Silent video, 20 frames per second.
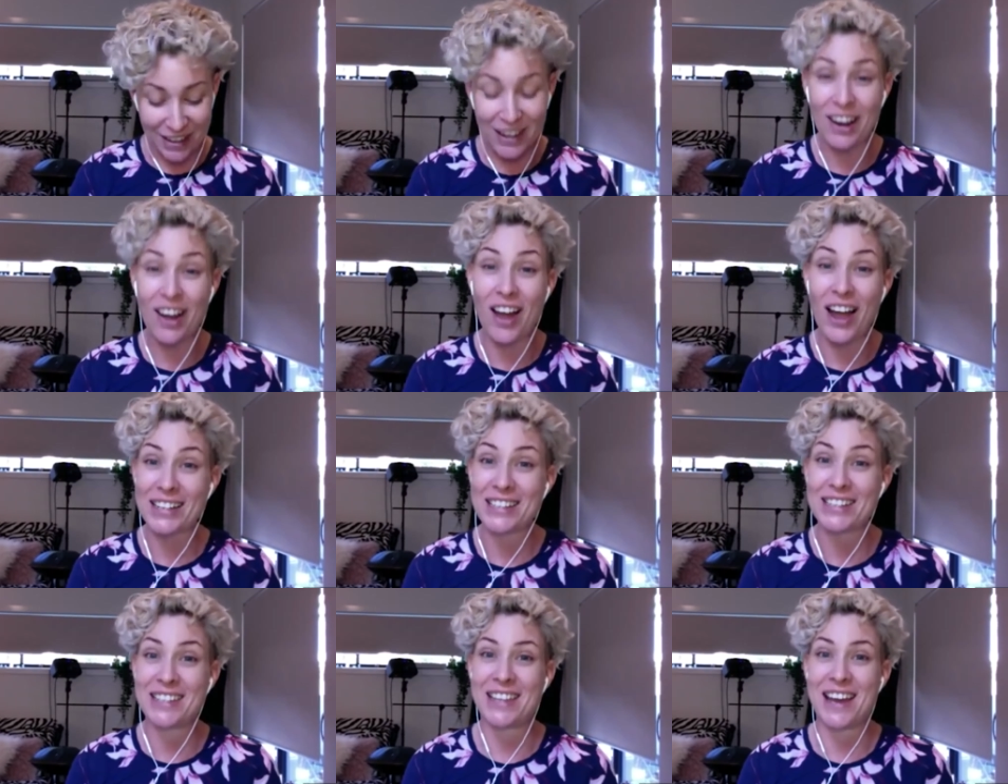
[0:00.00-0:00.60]
I
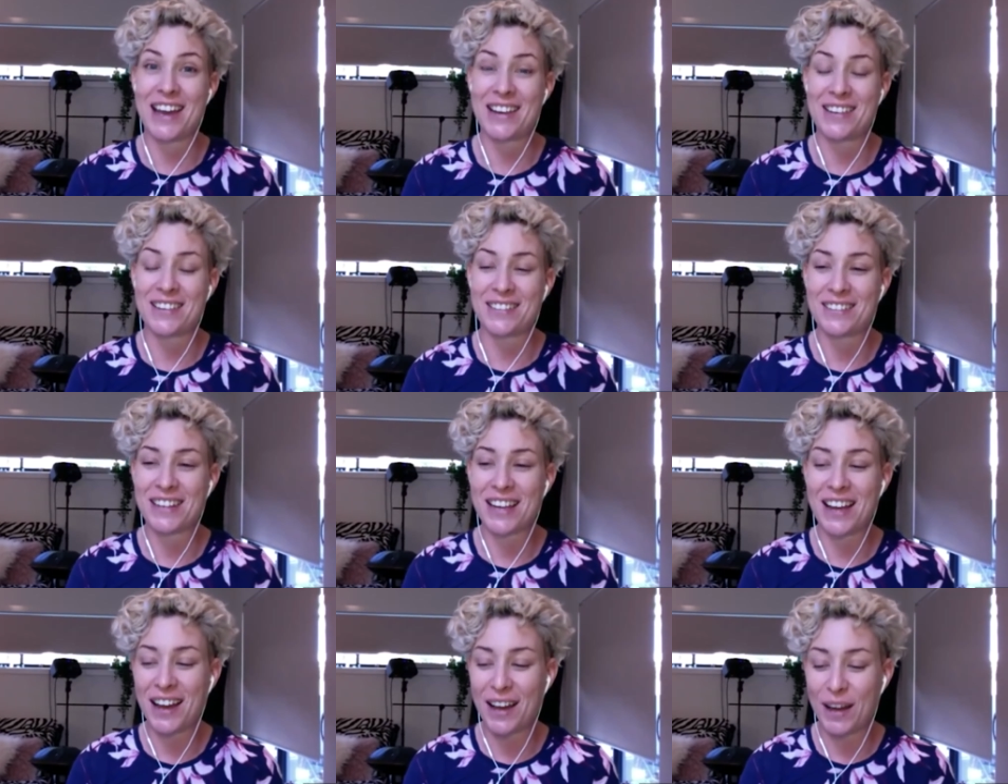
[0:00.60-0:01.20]
liked that.
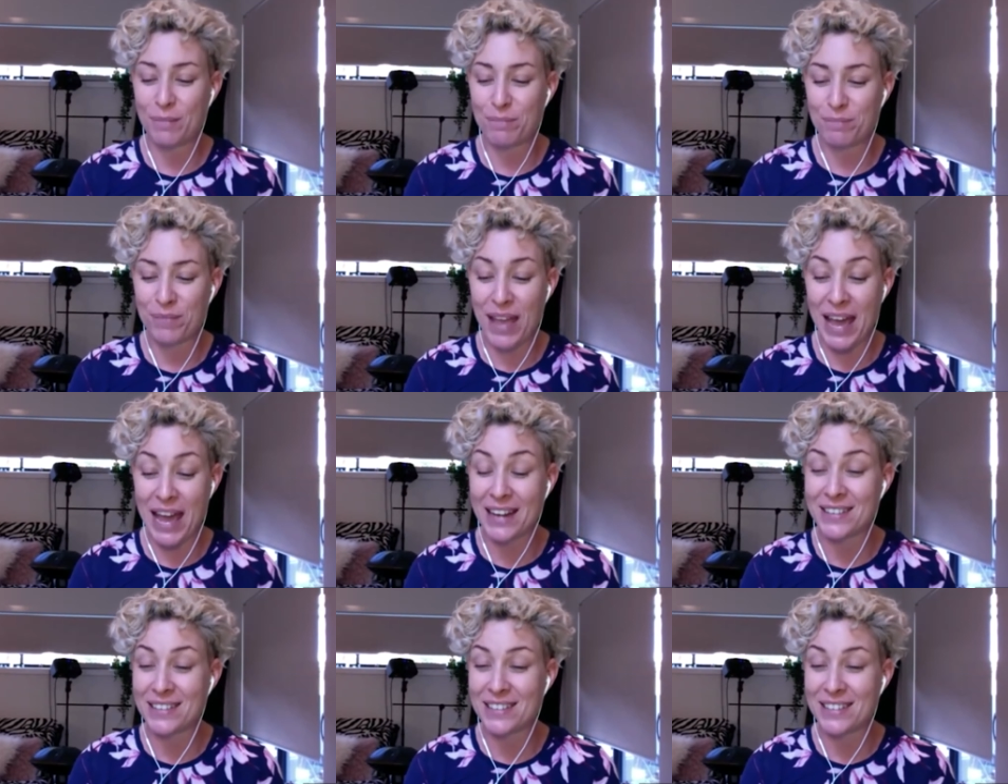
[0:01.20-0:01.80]
Um,
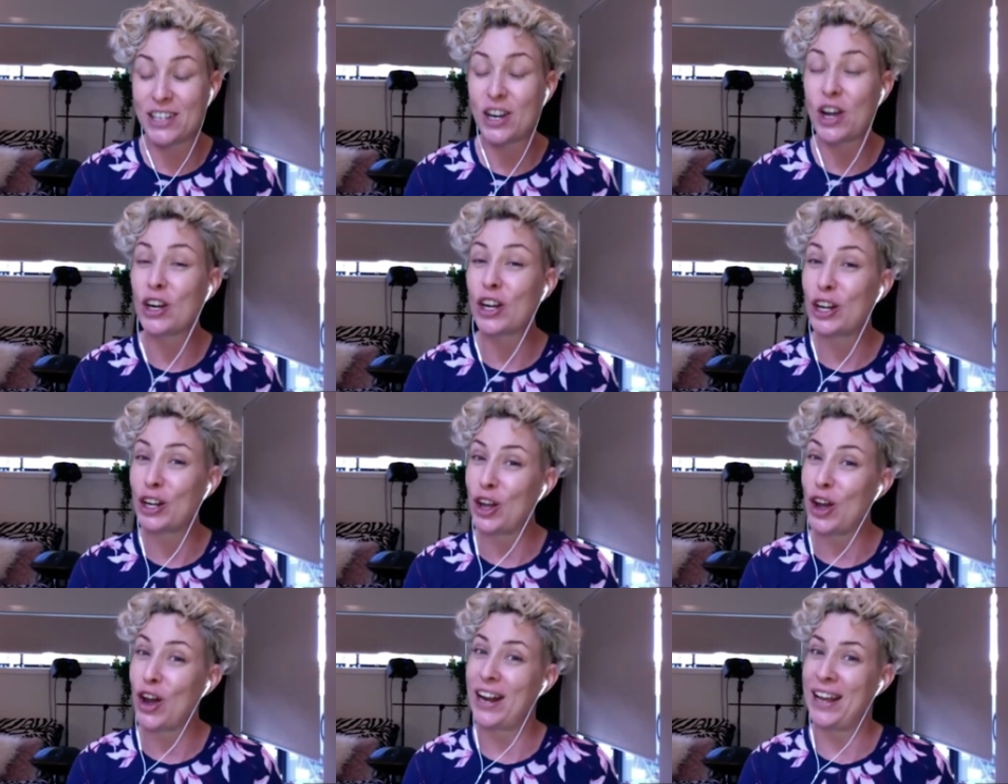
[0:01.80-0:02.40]
and not
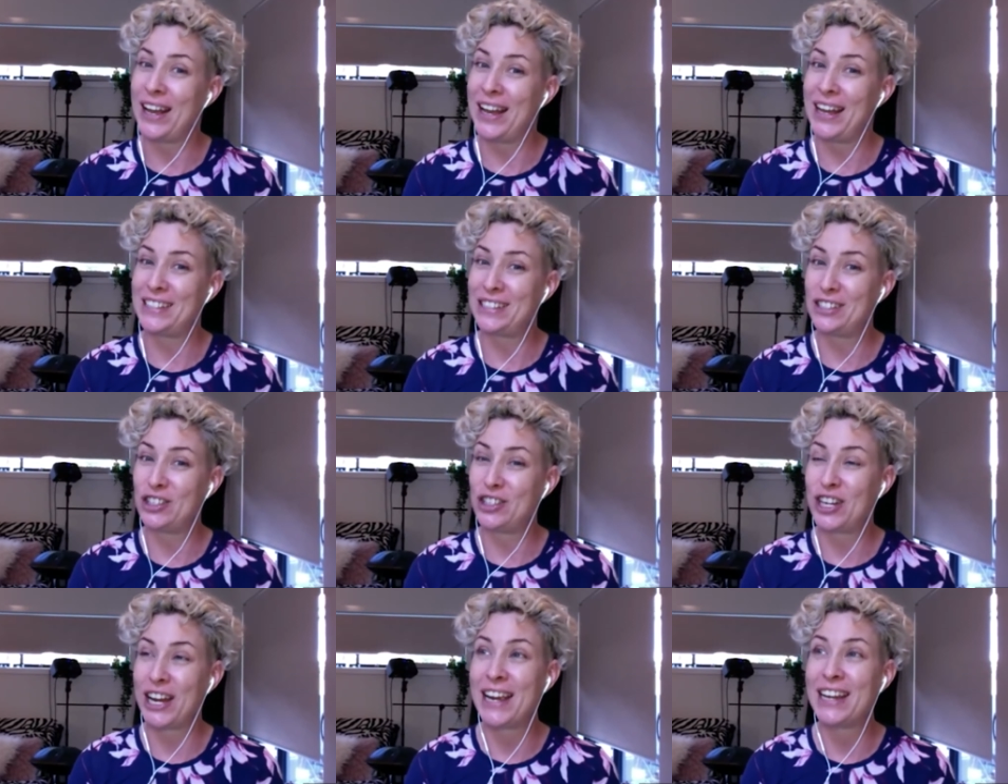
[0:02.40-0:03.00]
a lot
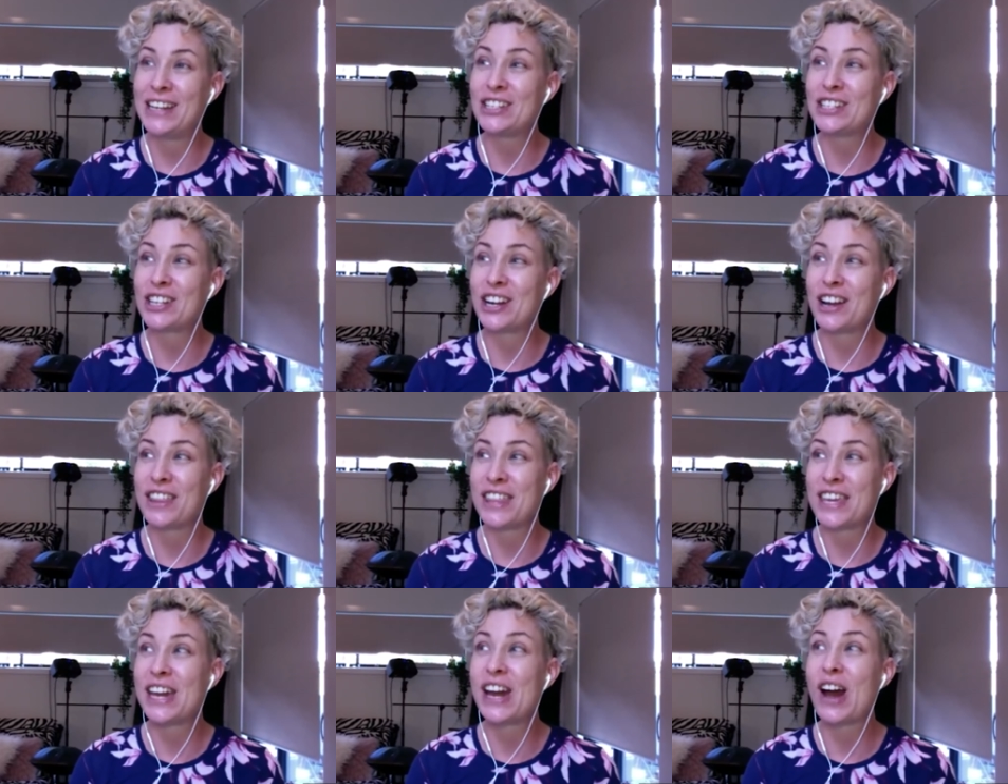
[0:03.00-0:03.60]
has changed.
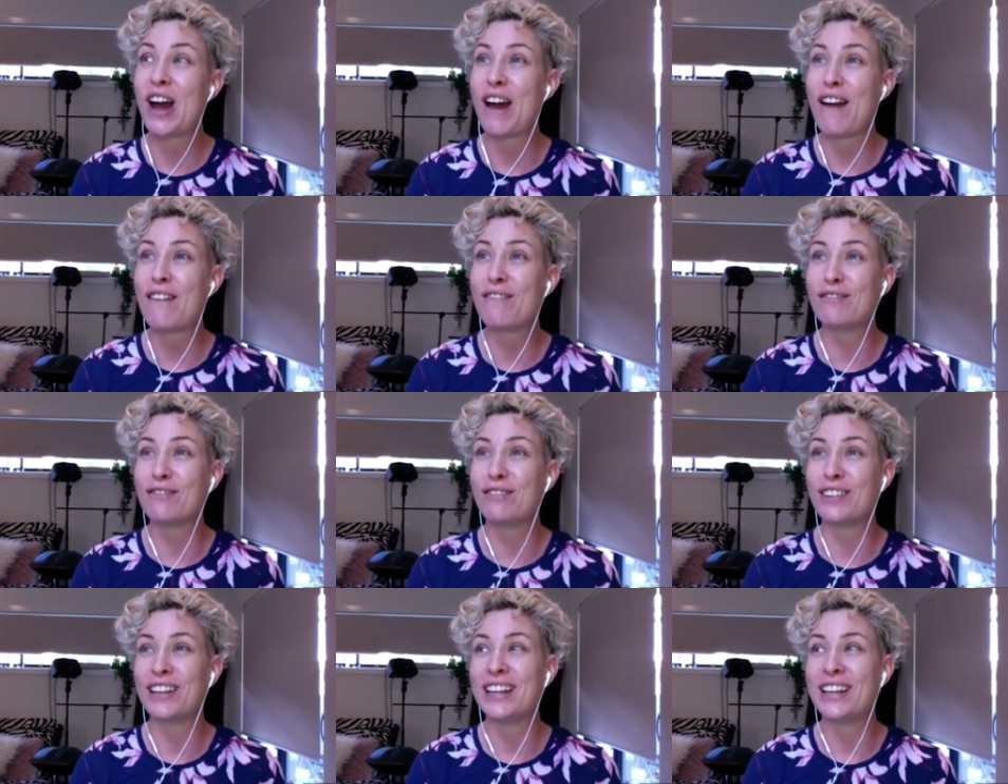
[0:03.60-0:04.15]
I think I've